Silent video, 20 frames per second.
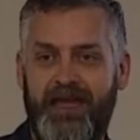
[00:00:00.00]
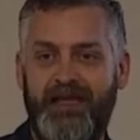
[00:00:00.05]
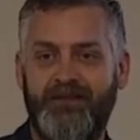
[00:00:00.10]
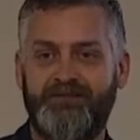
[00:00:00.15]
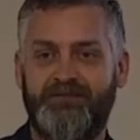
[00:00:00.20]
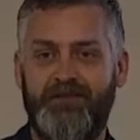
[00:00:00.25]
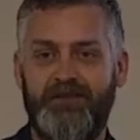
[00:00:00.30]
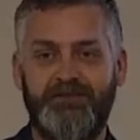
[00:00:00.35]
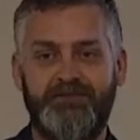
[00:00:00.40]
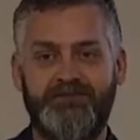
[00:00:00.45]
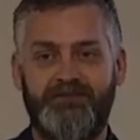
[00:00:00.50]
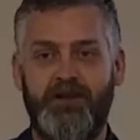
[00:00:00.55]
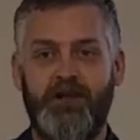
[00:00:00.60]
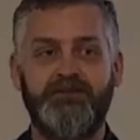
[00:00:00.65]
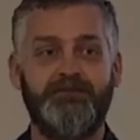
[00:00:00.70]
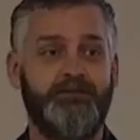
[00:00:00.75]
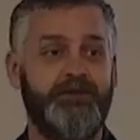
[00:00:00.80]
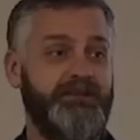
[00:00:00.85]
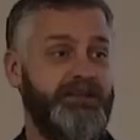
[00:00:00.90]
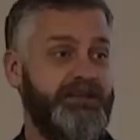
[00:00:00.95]
as a
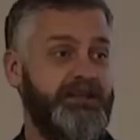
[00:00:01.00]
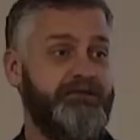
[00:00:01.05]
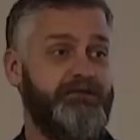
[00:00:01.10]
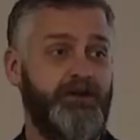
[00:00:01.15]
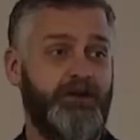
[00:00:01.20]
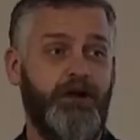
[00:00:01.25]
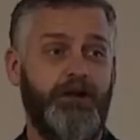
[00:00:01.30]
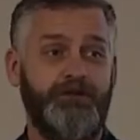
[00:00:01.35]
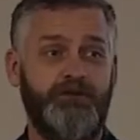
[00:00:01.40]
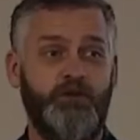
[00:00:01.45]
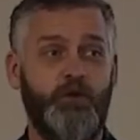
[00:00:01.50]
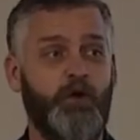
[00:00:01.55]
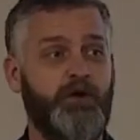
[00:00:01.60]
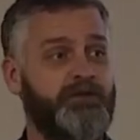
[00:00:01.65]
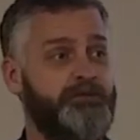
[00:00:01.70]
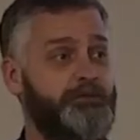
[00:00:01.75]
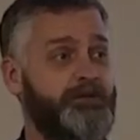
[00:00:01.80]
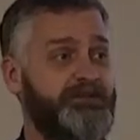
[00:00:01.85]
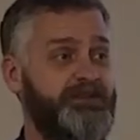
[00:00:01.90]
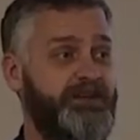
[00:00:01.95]
judgment even on your
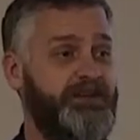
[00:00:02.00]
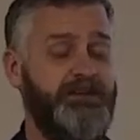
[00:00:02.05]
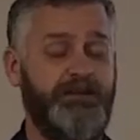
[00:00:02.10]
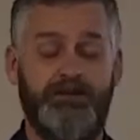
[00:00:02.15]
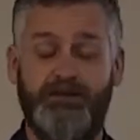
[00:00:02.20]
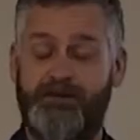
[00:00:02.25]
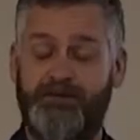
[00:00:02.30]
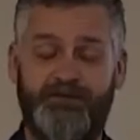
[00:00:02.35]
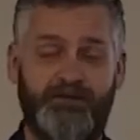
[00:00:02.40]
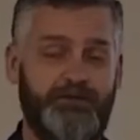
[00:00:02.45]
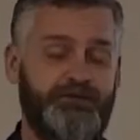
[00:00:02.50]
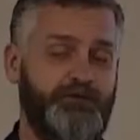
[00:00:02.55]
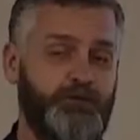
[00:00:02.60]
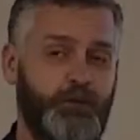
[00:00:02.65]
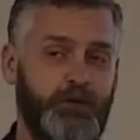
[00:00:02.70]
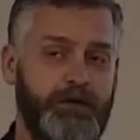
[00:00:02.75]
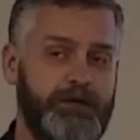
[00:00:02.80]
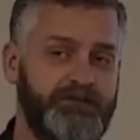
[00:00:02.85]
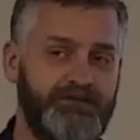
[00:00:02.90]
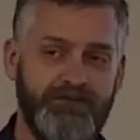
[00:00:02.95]
particular
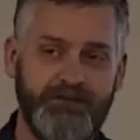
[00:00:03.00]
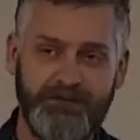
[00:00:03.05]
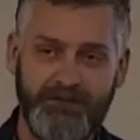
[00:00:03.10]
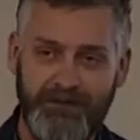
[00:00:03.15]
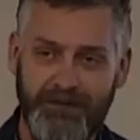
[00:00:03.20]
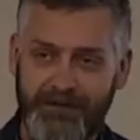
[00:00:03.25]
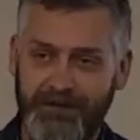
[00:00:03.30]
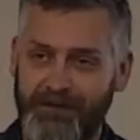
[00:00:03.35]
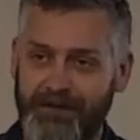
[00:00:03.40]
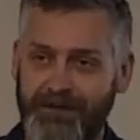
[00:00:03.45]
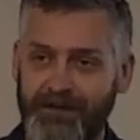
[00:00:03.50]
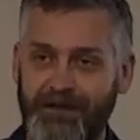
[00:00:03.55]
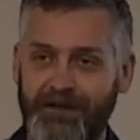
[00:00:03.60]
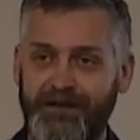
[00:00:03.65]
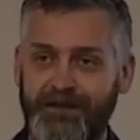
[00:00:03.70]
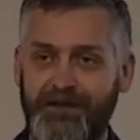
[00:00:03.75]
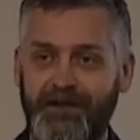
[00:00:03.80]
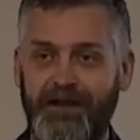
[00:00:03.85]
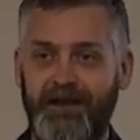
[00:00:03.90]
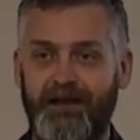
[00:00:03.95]
situation.
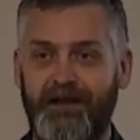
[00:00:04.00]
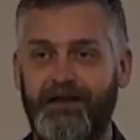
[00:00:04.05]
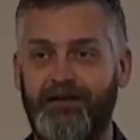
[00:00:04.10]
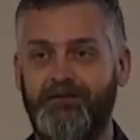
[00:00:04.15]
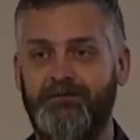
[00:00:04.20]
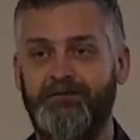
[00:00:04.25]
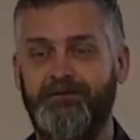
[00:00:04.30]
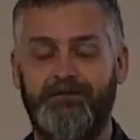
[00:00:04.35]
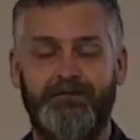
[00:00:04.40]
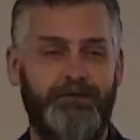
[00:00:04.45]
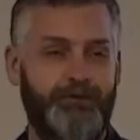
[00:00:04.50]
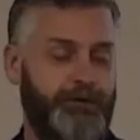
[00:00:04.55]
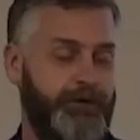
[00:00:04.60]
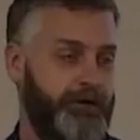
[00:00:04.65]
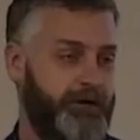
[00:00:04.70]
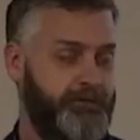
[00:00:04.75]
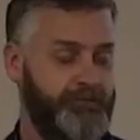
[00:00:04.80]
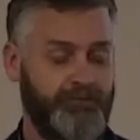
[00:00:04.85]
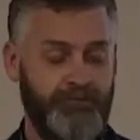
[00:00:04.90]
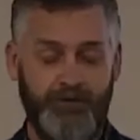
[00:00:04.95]
There
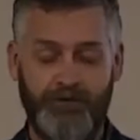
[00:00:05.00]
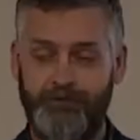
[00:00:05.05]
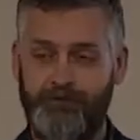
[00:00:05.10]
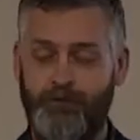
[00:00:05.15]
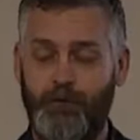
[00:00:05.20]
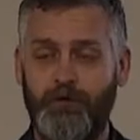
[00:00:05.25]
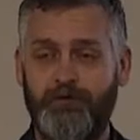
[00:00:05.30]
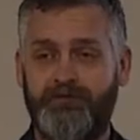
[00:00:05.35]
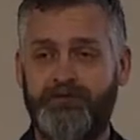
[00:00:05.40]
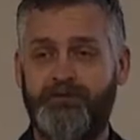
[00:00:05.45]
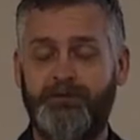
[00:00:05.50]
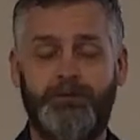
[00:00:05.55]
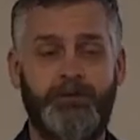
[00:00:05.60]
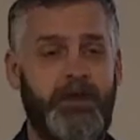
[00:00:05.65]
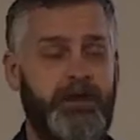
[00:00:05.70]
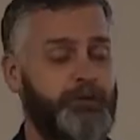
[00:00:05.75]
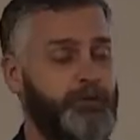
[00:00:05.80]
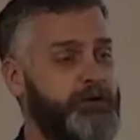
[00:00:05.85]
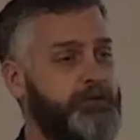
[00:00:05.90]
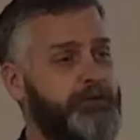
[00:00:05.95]
are divorced
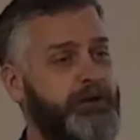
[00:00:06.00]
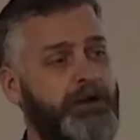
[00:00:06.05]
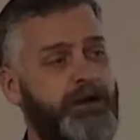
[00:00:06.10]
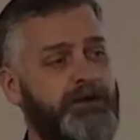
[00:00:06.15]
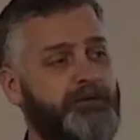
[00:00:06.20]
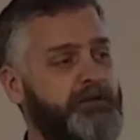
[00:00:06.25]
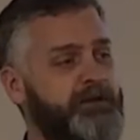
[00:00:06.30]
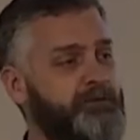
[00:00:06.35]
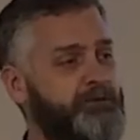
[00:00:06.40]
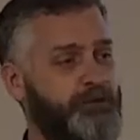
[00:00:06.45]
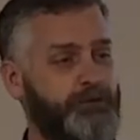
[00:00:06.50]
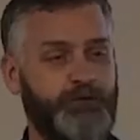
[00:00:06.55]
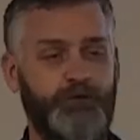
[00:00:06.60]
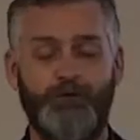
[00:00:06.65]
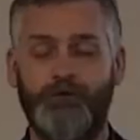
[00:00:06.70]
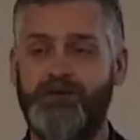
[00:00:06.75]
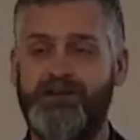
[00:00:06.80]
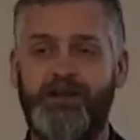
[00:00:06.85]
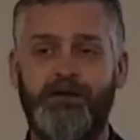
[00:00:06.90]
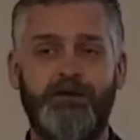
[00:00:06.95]
and remarried people who
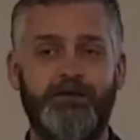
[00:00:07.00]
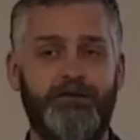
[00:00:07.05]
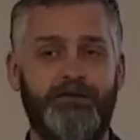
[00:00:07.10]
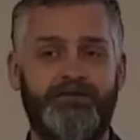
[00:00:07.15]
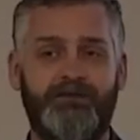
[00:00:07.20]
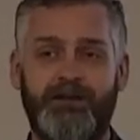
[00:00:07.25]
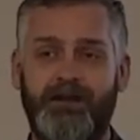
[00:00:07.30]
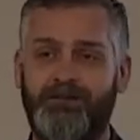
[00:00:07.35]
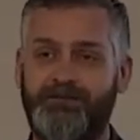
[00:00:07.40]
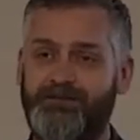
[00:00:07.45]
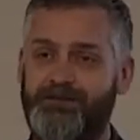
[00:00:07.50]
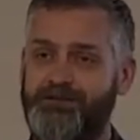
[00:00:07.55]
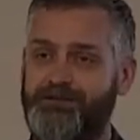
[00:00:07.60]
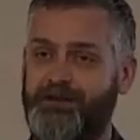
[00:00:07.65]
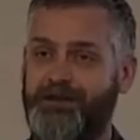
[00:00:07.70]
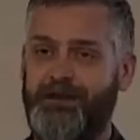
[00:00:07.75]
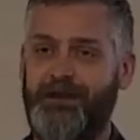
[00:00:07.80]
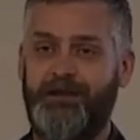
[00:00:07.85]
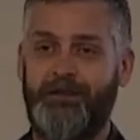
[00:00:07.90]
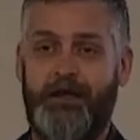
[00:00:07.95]
will hear this lesson,
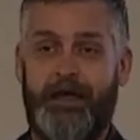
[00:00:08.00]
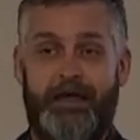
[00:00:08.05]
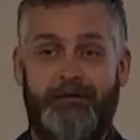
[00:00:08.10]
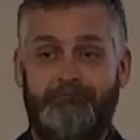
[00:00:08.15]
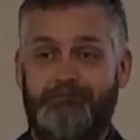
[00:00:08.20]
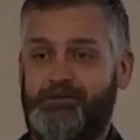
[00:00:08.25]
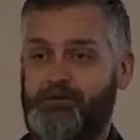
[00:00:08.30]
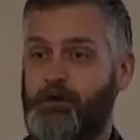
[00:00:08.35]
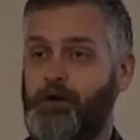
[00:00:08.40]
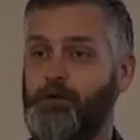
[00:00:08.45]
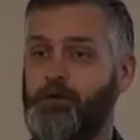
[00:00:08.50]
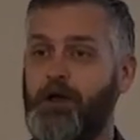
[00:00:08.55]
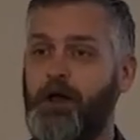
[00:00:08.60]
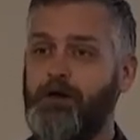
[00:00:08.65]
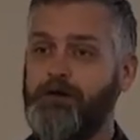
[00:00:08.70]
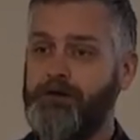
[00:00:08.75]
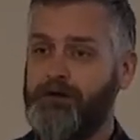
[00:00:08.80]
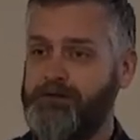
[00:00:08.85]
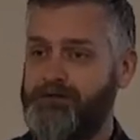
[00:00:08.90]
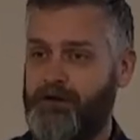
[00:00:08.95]
and I don't know
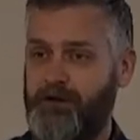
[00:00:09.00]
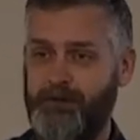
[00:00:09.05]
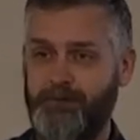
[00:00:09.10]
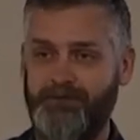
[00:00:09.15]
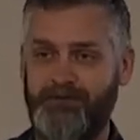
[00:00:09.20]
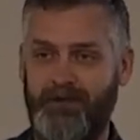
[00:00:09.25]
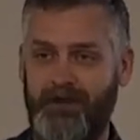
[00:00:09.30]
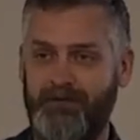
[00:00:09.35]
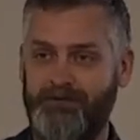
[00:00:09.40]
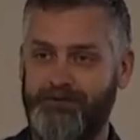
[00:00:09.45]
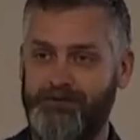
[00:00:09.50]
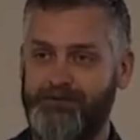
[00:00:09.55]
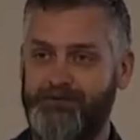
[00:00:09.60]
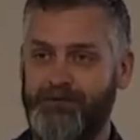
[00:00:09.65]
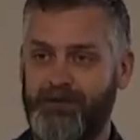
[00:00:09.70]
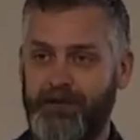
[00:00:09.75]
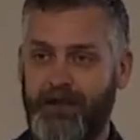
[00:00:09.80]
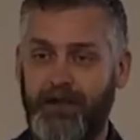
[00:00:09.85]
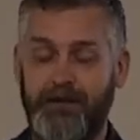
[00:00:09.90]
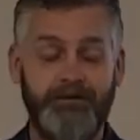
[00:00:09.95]
your circumstances,
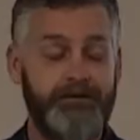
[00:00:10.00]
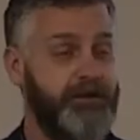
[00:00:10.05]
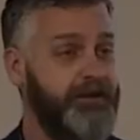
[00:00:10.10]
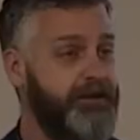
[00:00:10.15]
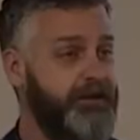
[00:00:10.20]
and